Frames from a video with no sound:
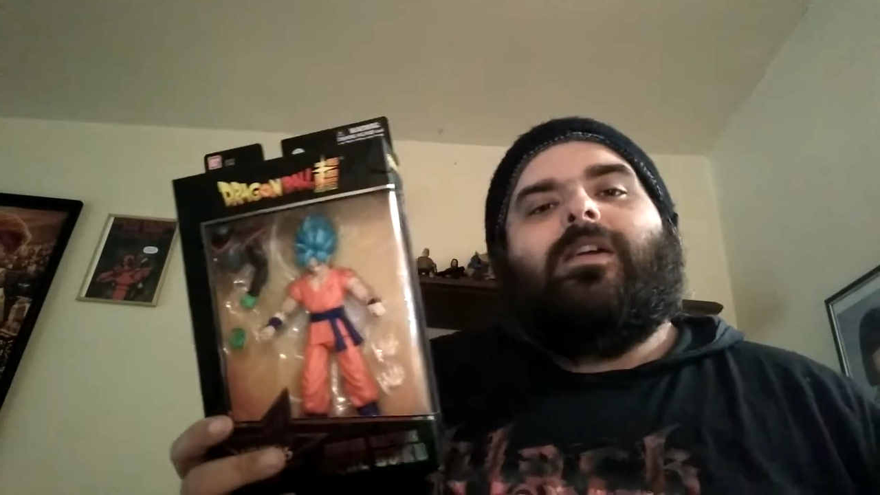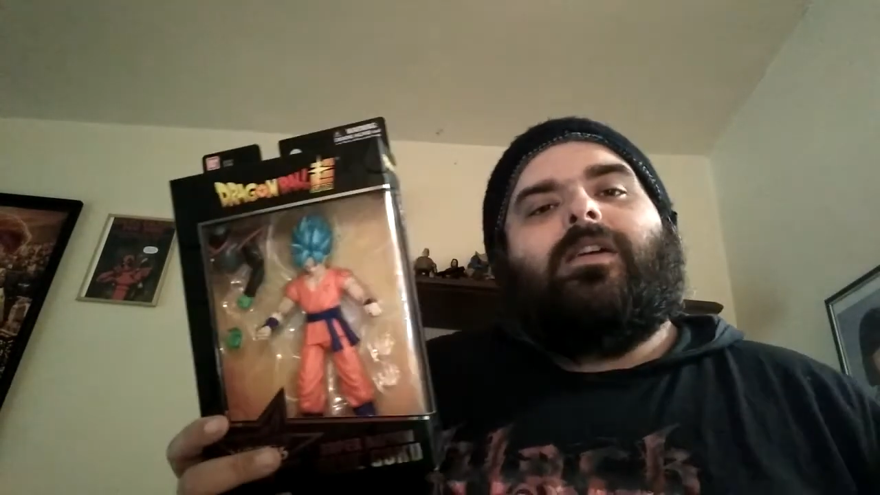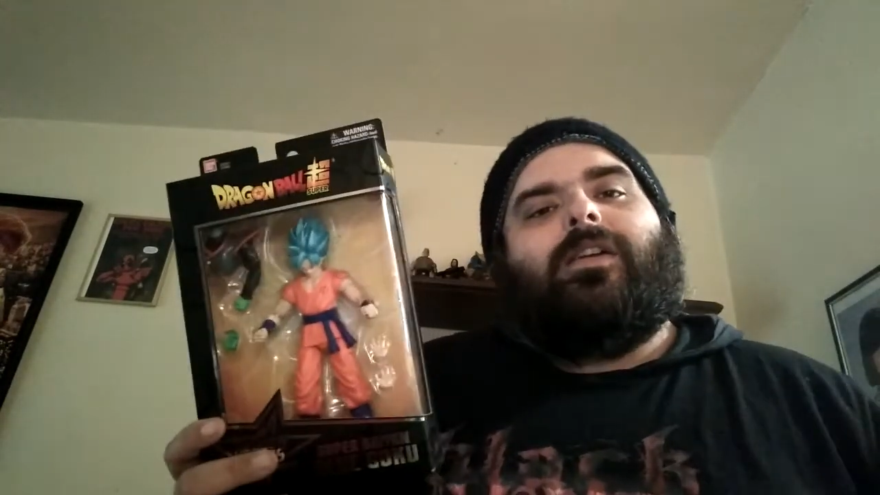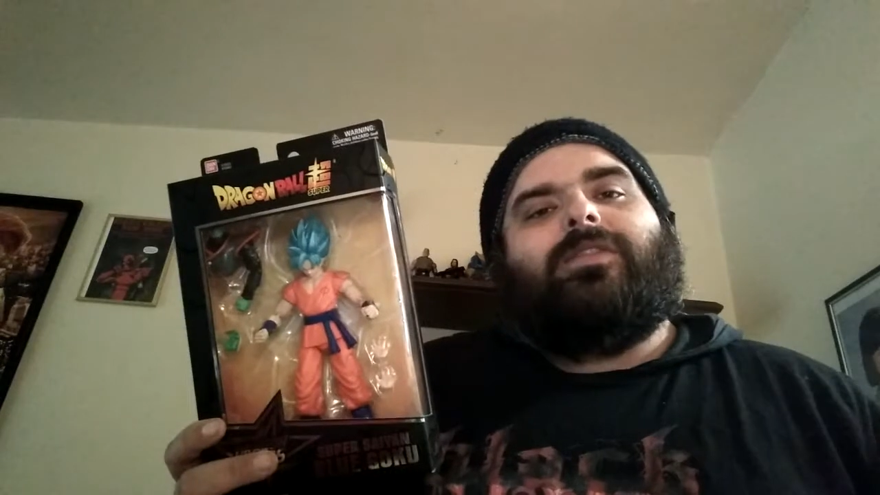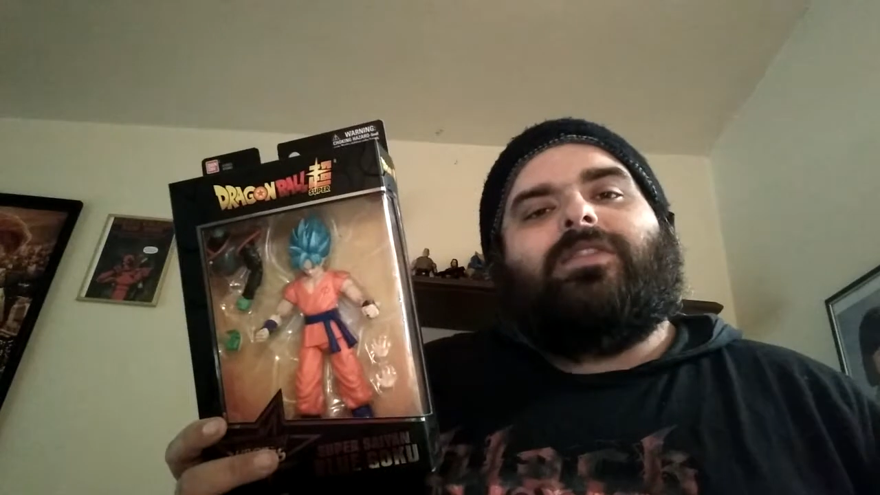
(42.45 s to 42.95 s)

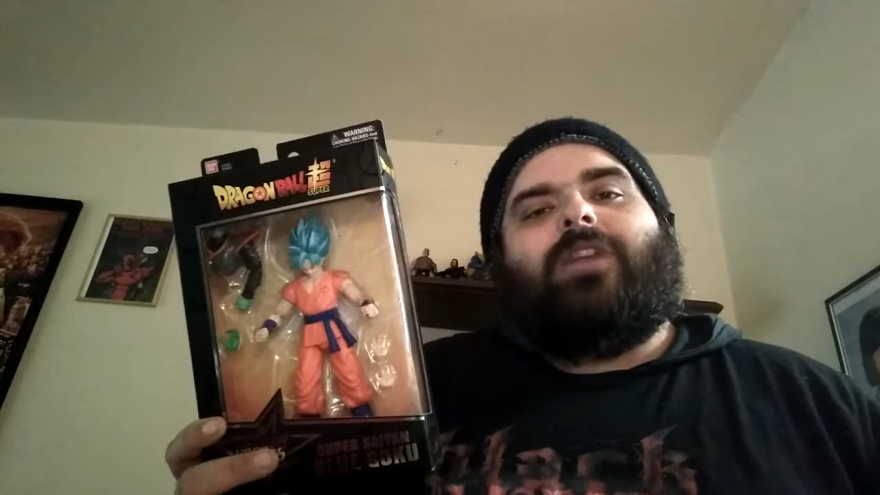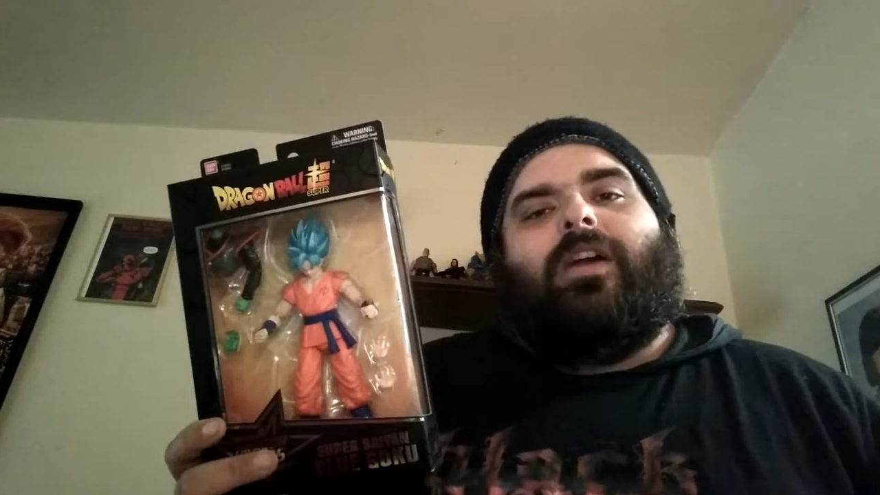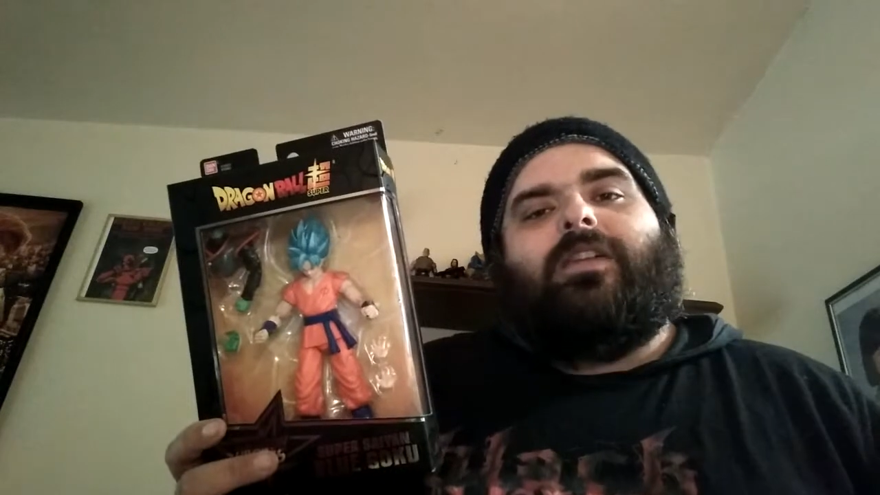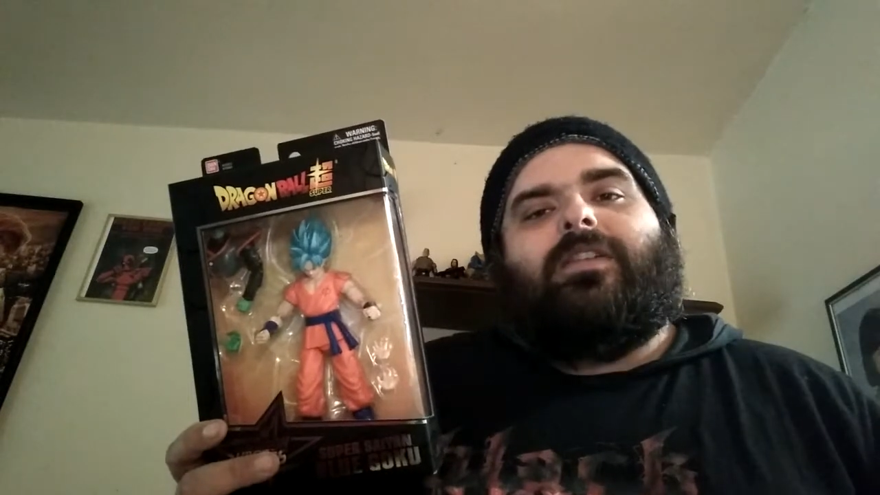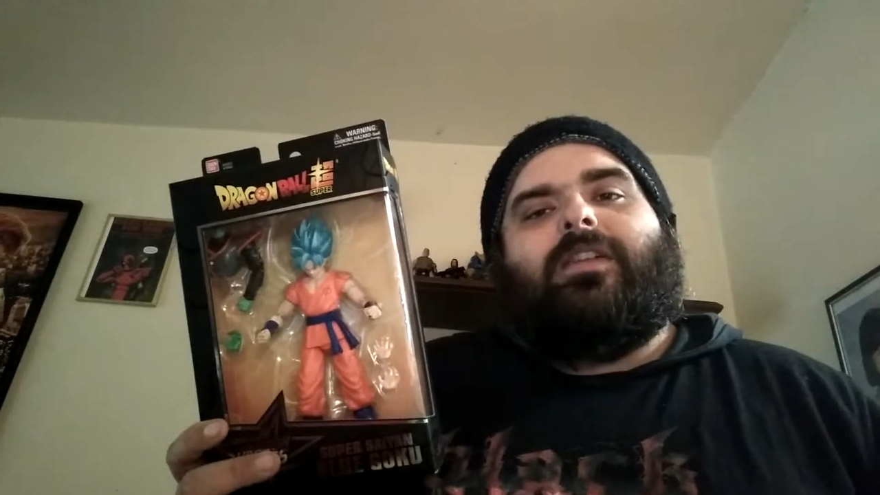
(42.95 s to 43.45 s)
There's a
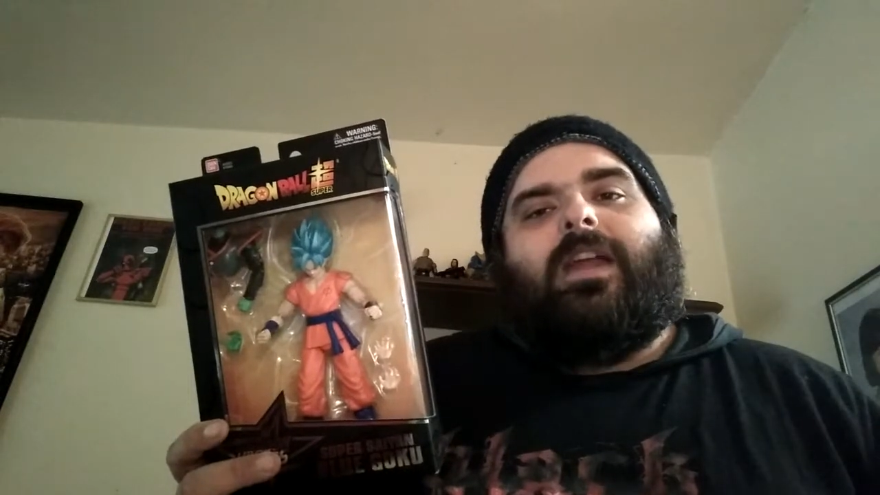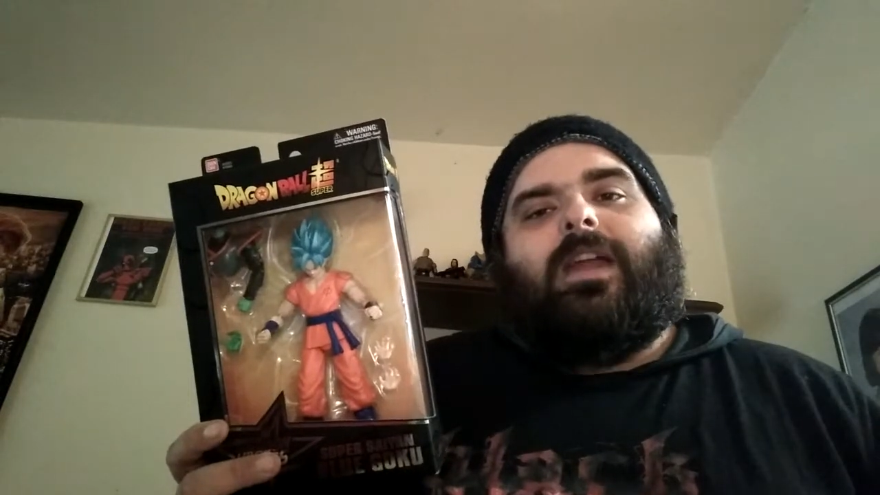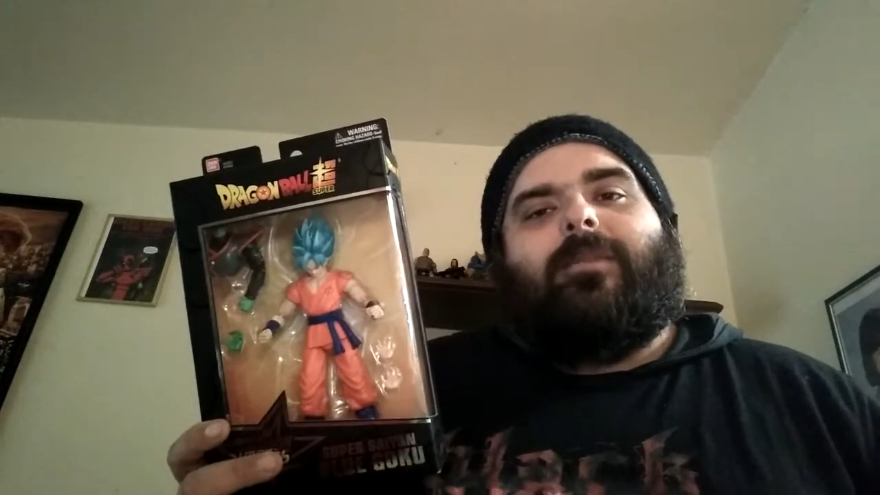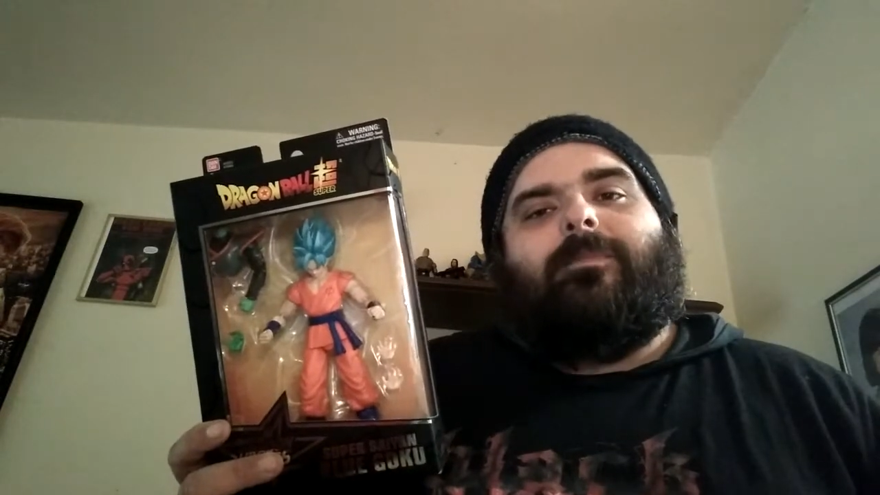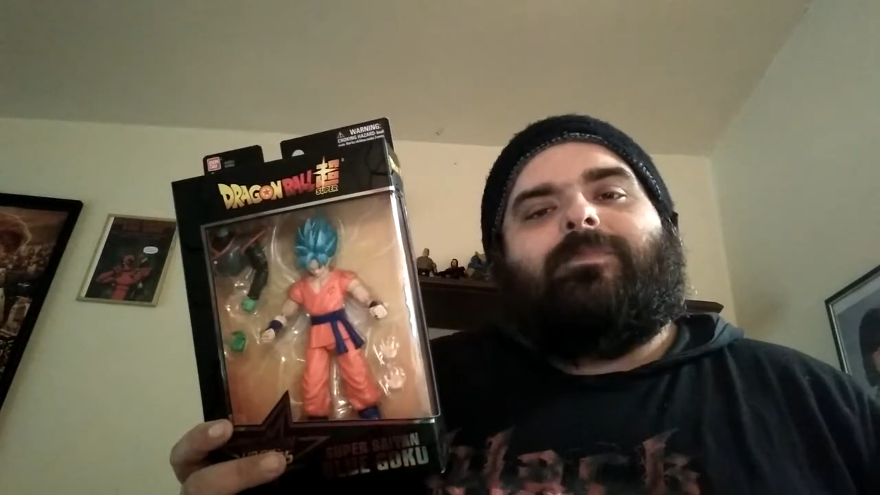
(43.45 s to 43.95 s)
ton to
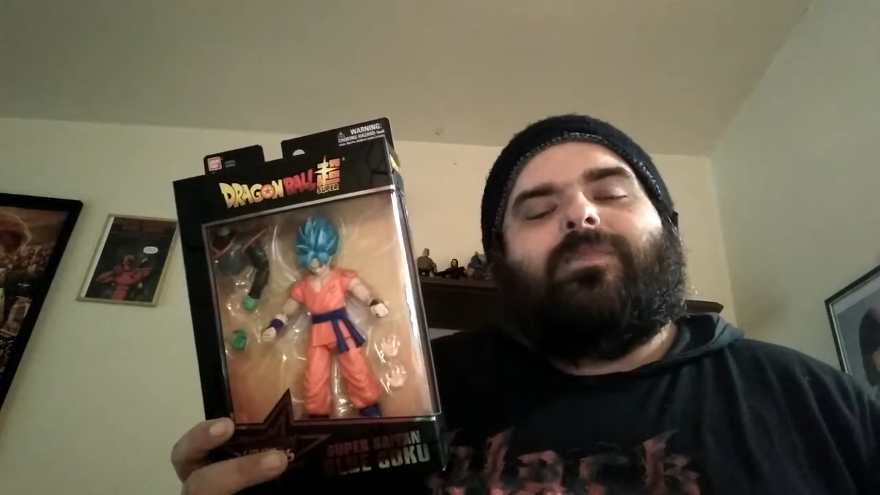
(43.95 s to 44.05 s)
name.